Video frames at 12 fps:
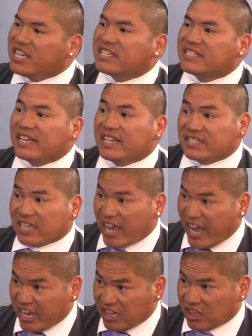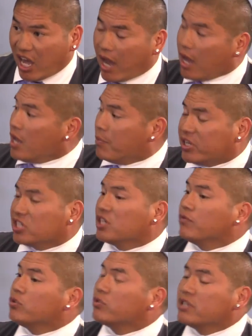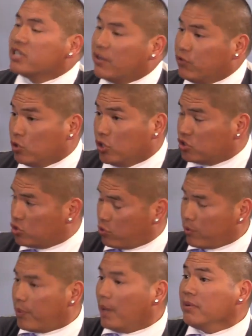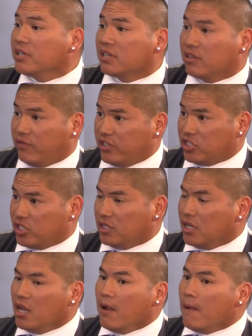says a lot. Because if you look to the Republican convention,